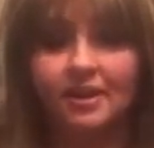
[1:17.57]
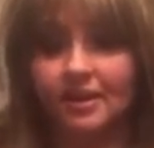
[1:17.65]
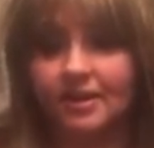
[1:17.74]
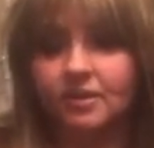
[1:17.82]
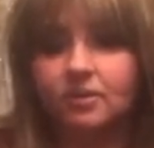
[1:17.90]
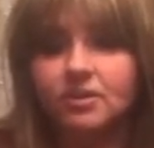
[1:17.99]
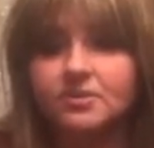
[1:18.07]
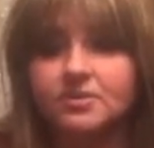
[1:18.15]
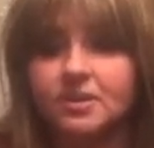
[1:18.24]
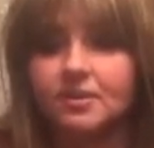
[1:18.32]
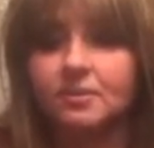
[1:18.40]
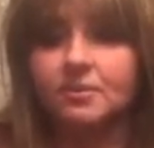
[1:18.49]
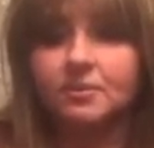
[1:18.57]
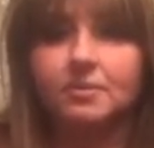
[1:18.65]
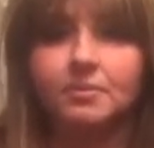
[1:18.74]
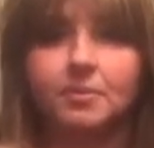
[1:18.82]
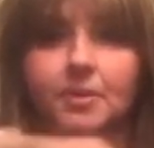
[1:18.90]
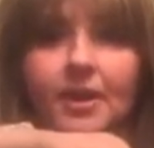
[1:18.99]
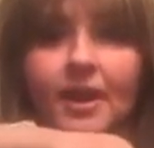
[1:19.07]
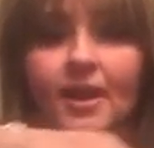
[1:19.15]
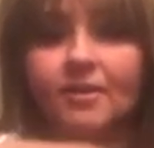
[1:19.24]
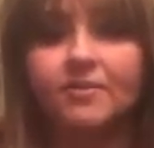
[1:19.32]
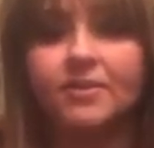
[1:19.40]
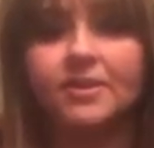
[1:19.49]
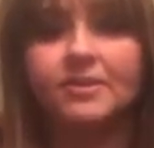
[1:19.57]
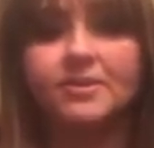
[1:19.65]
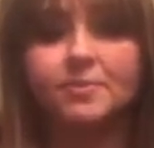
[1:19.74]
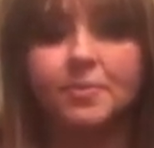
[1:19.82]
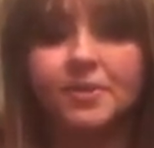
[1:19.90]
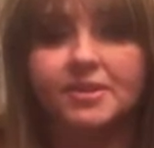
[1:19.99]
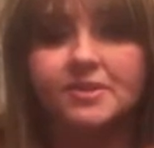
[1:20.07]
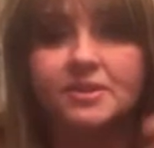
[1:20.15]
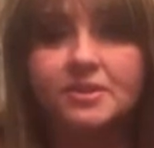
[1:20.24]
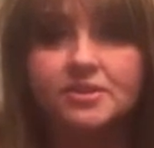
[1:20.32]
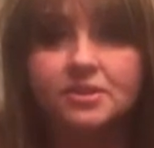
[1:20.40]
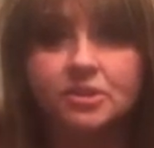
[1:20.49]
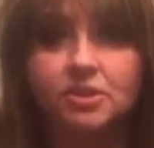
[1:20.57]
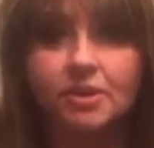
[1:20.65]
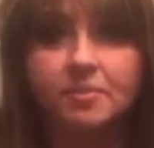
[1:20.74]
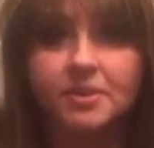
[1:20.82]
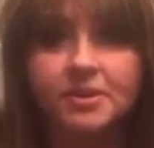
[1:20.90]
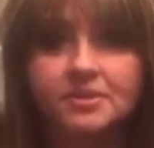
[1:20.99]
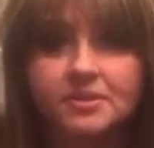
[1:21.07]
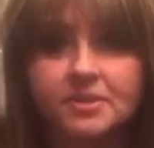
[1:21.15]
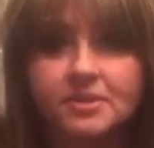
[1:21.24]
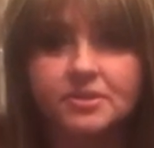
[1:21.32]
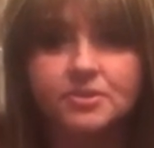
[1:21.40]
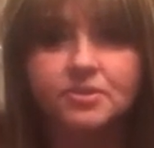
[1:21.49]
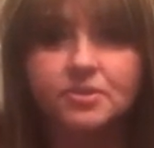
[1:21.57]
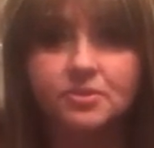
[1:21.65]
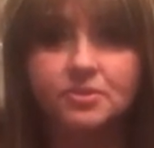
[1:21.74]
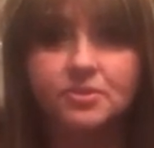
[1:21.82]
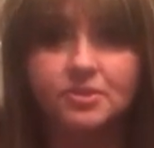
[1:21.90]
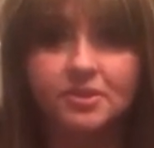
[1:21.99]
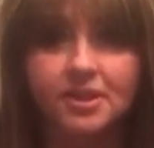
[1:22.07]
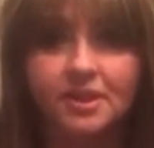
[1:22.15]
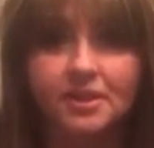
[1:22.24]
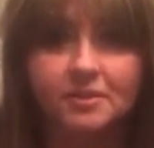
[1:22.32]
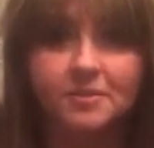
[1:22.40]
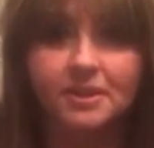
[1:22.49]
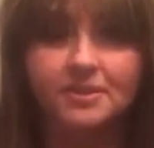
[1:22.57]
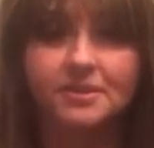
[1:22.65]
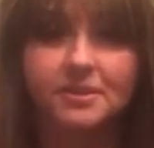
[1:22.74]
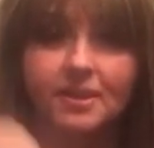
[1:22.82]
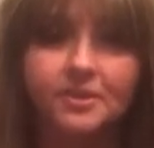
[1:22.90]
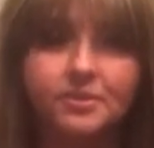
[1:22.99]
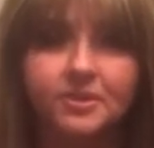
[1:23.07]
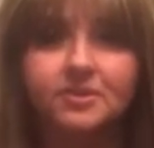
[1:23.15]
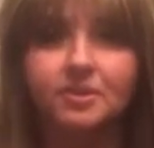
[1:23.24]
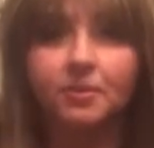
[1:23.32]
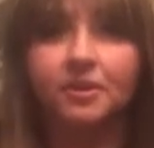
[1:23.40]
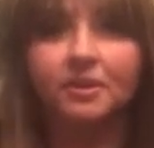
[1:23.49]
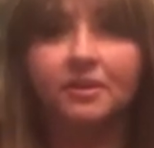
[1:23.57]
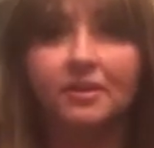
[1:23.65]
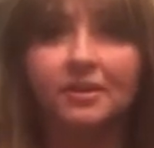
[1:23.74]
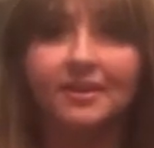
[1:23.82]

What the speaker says: And I also have this bracelet. It's a charm bracelet. It's so sturdy and it makes a lot of noise at work.